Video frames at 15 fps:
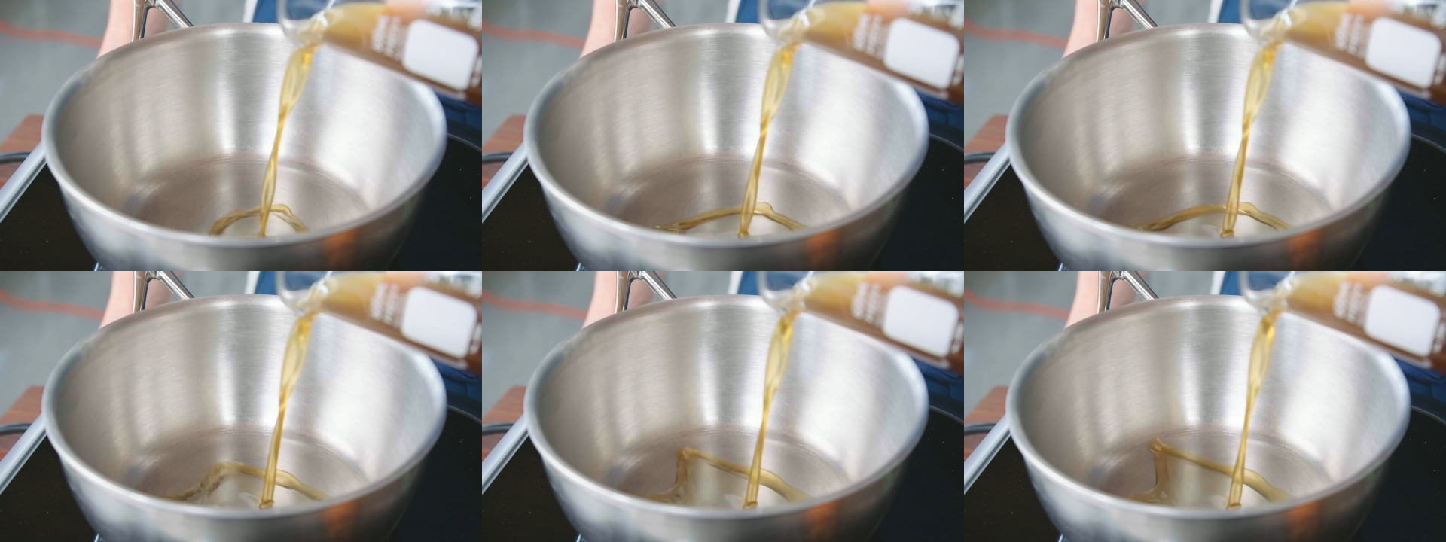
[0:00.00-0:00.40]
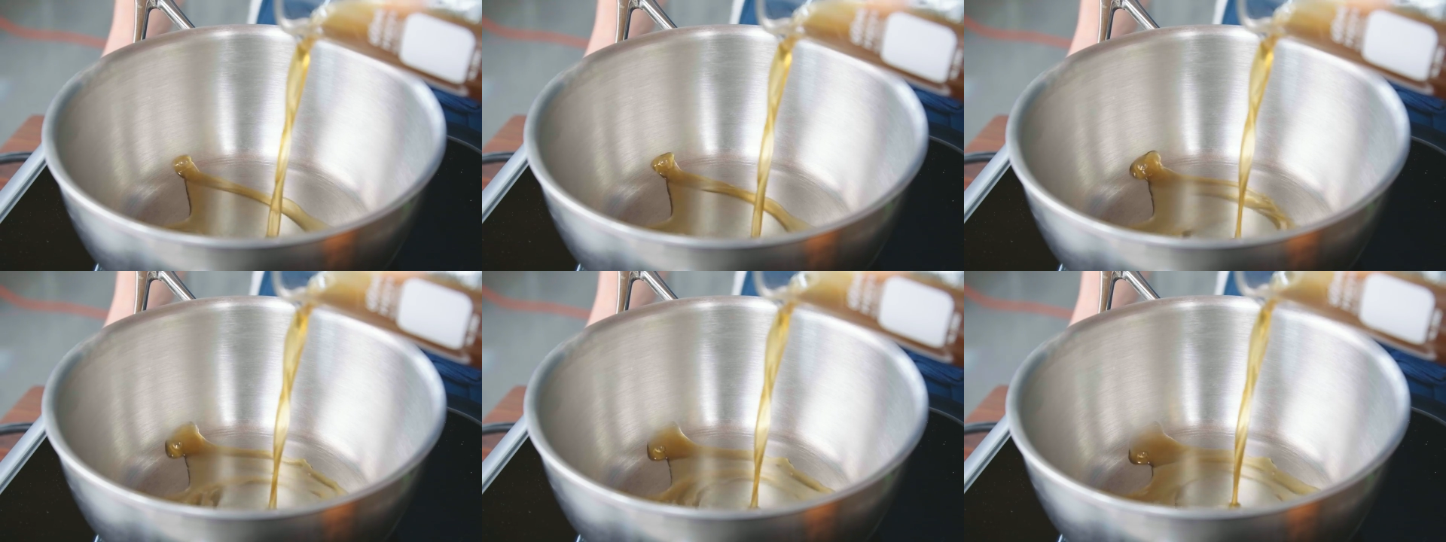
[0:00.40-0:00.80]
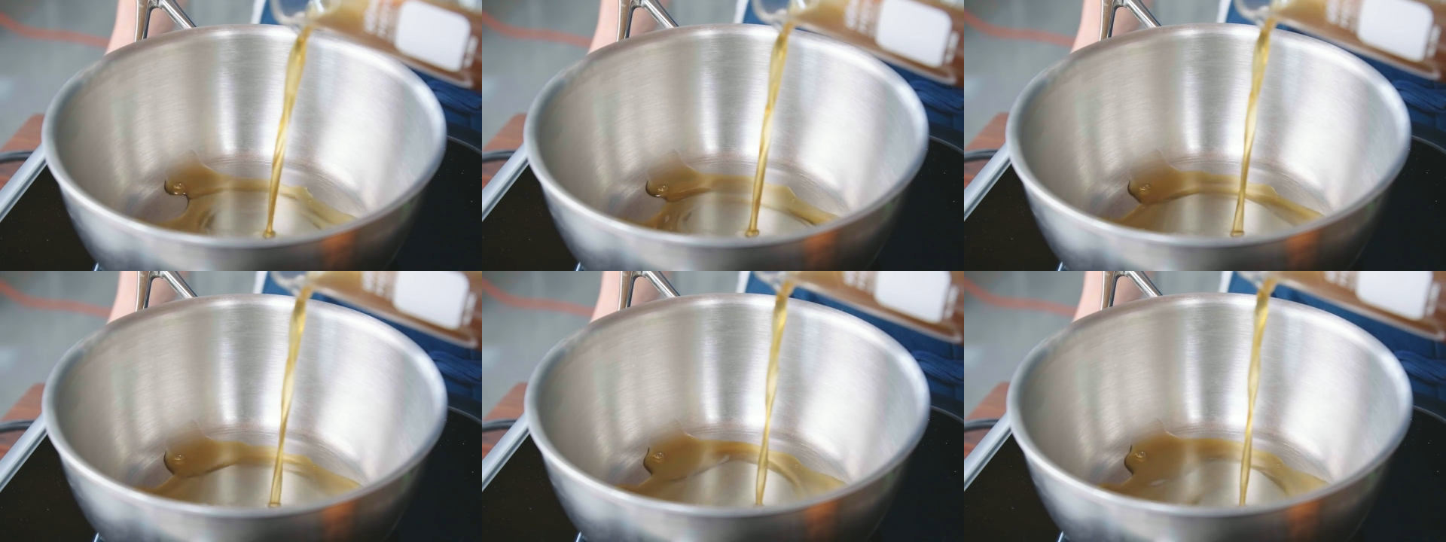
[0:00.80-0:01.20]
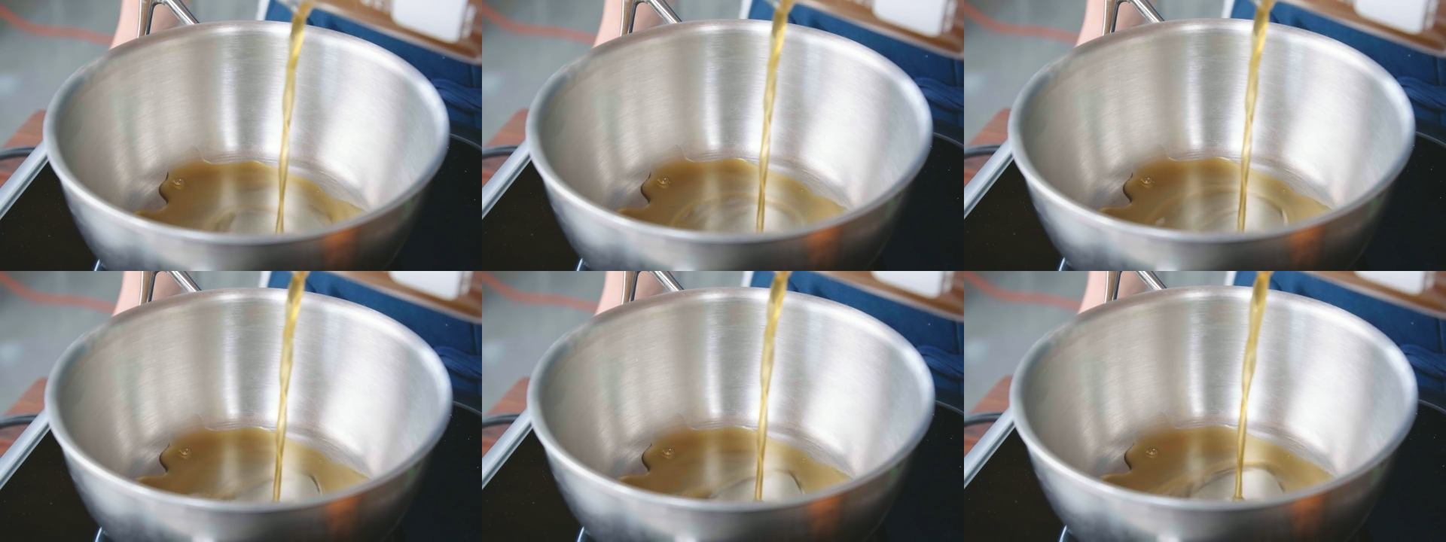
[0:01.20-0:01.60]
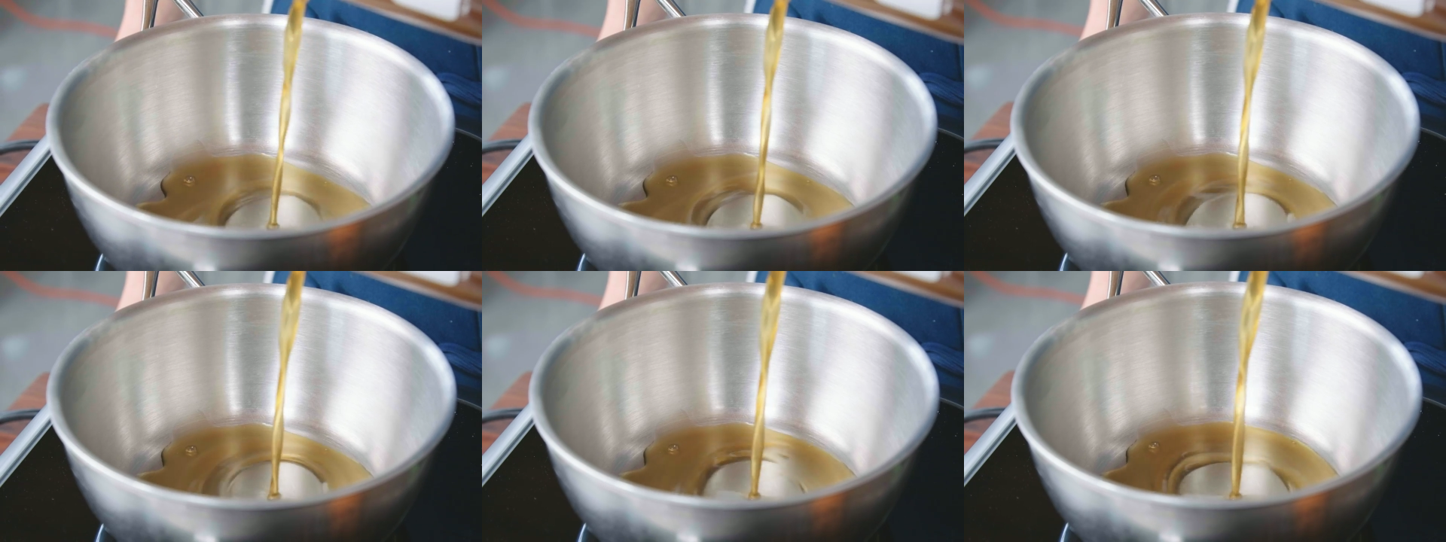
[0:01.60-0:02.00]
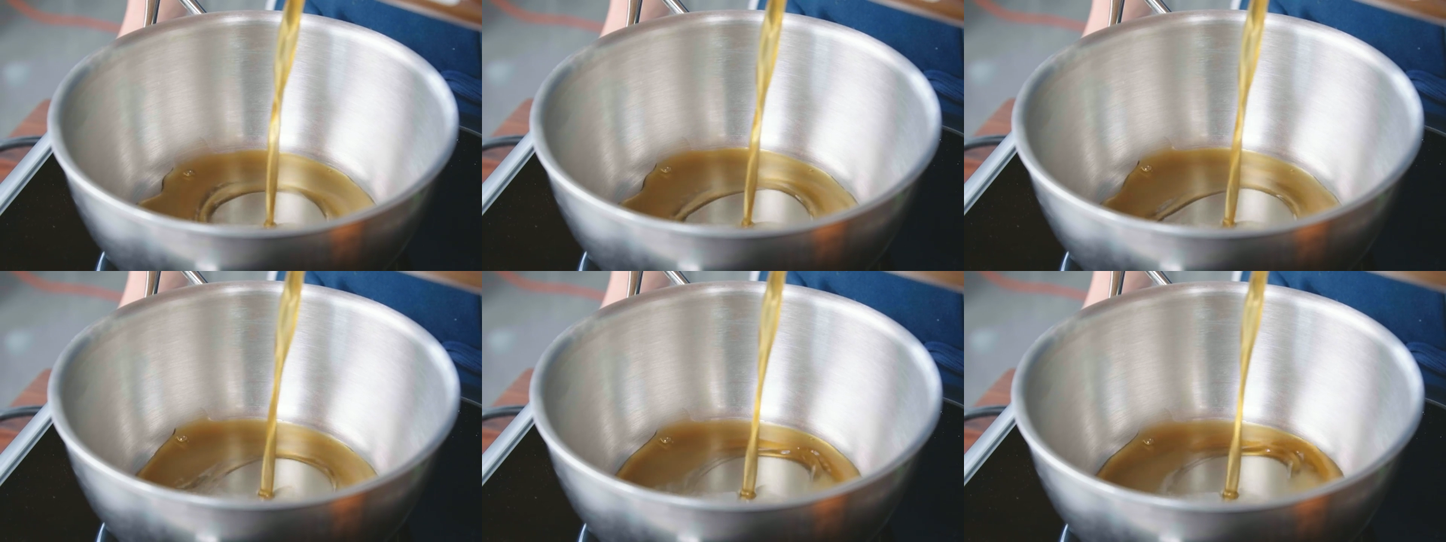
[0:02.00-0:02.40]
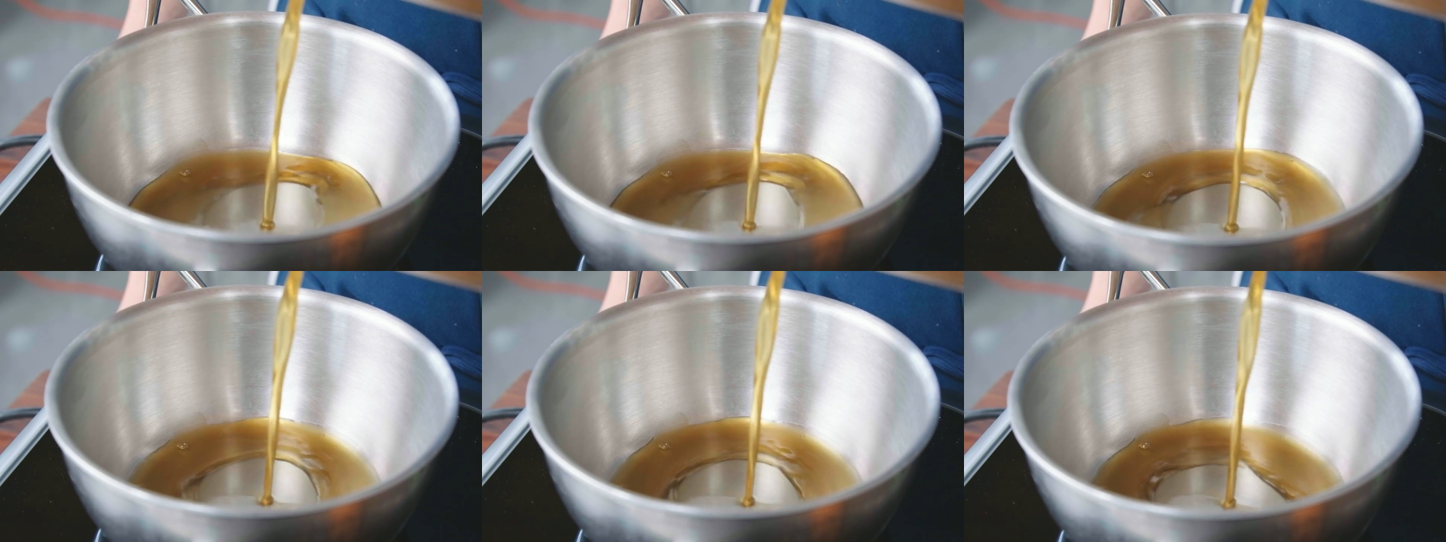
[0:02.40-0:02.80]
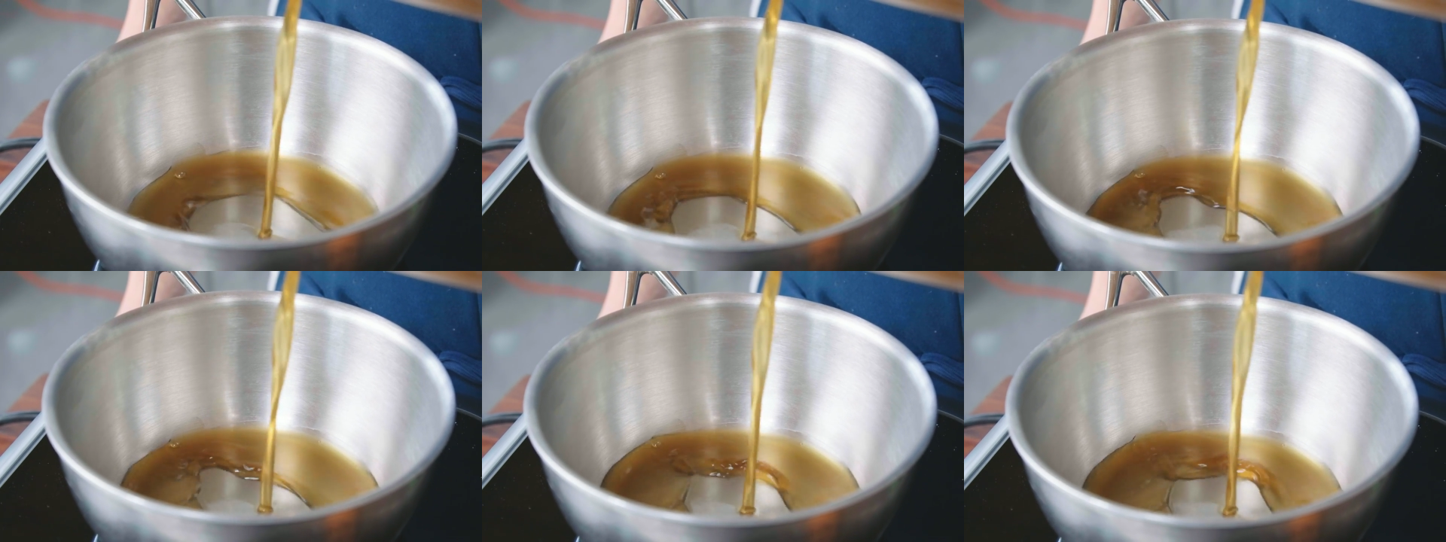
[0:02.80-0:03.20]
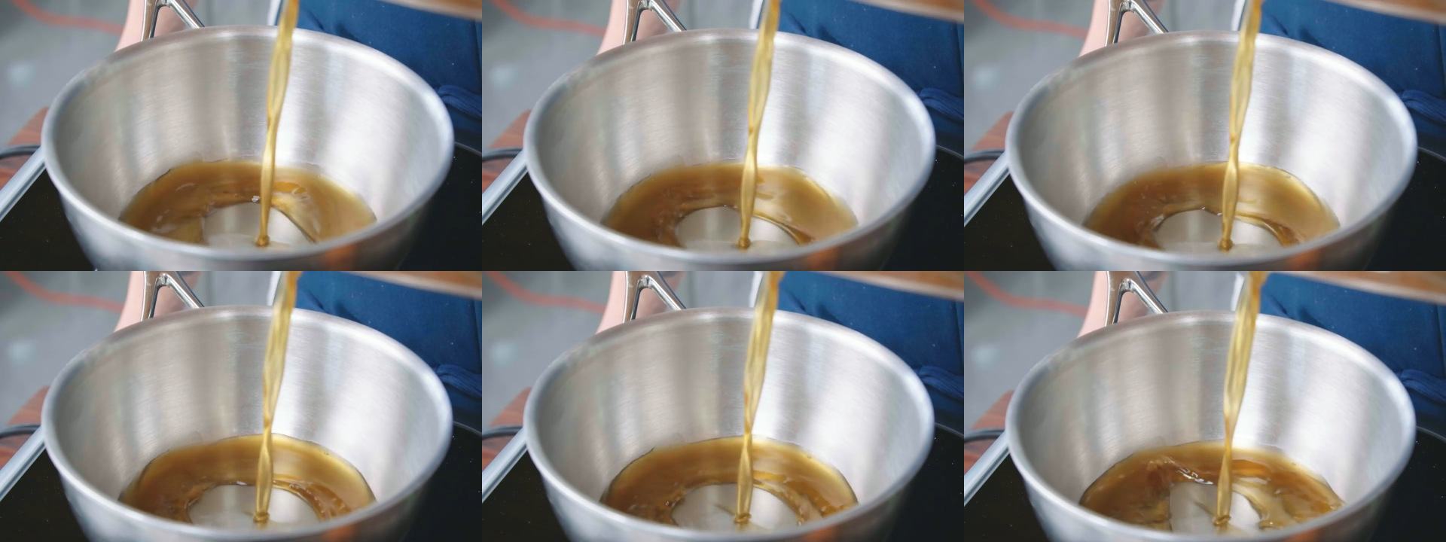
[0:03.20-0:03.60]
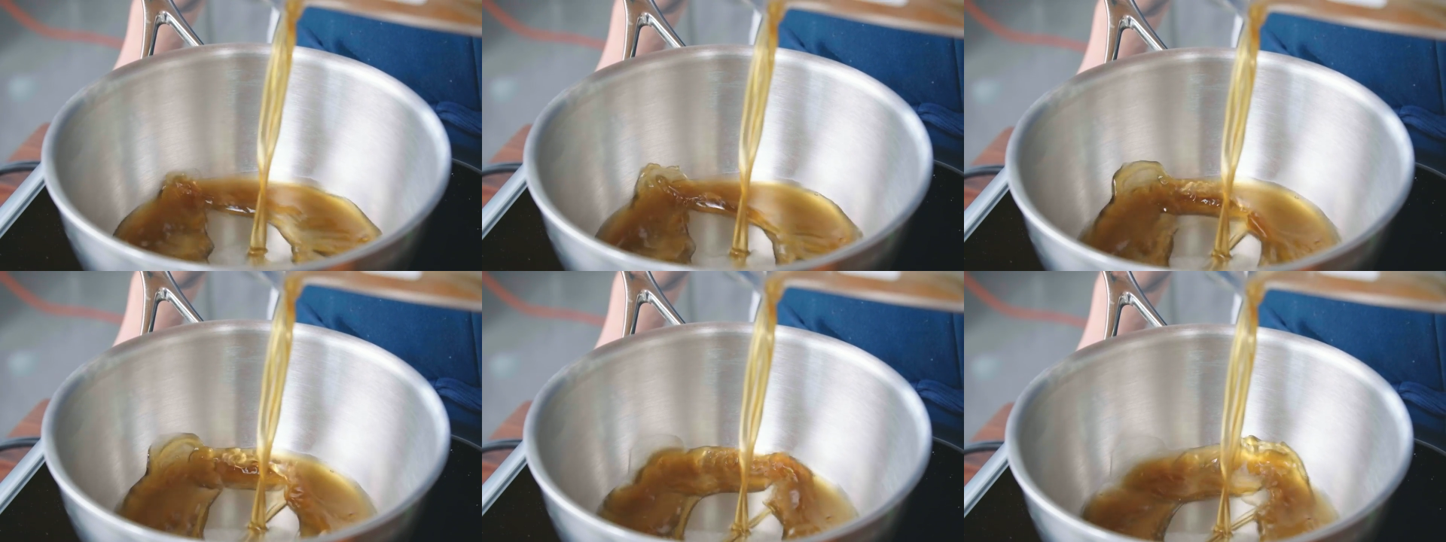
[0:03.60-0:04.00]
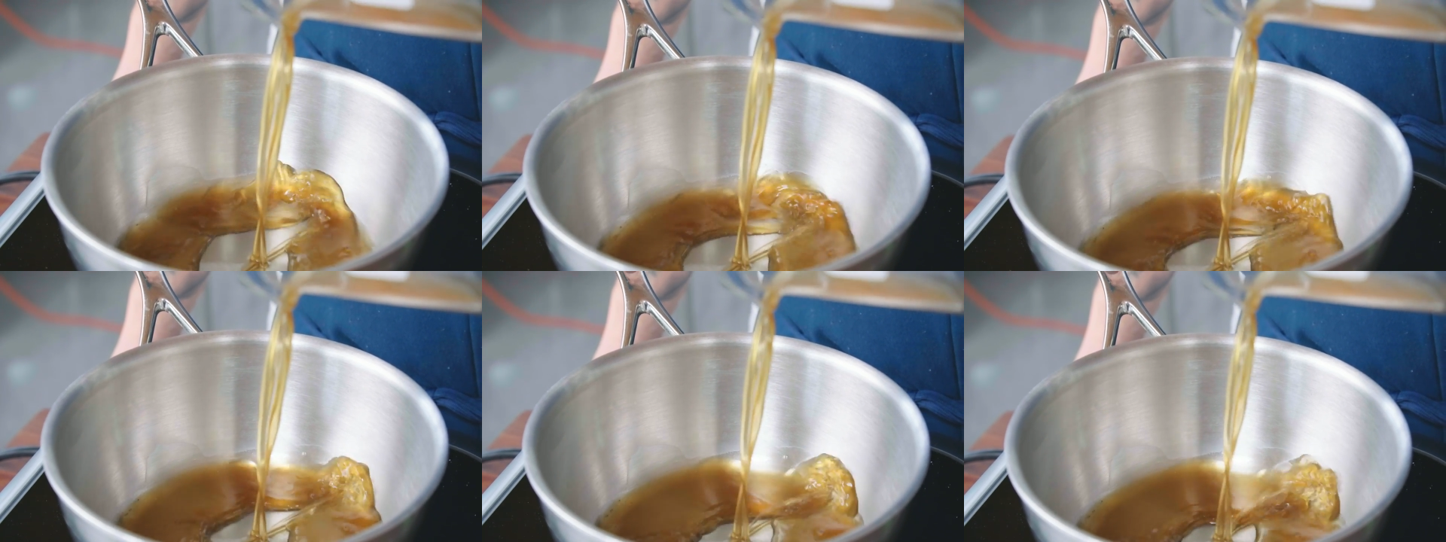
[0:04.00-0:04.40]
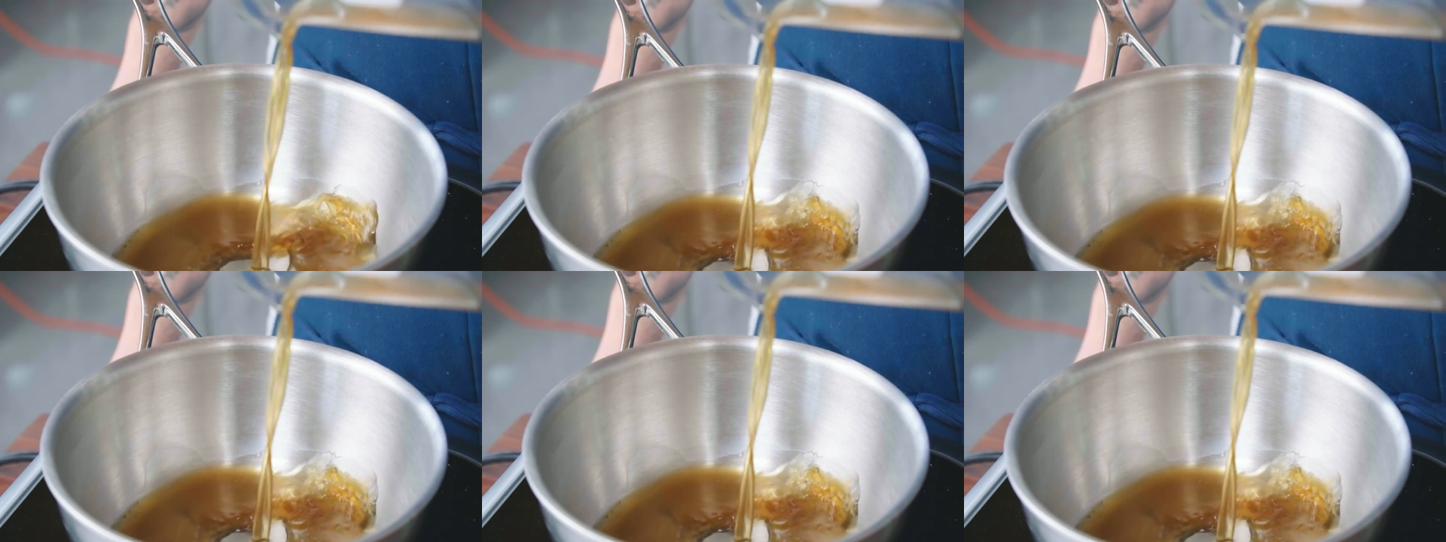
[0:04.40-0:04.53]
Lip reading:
Nobody's mouth can be seen.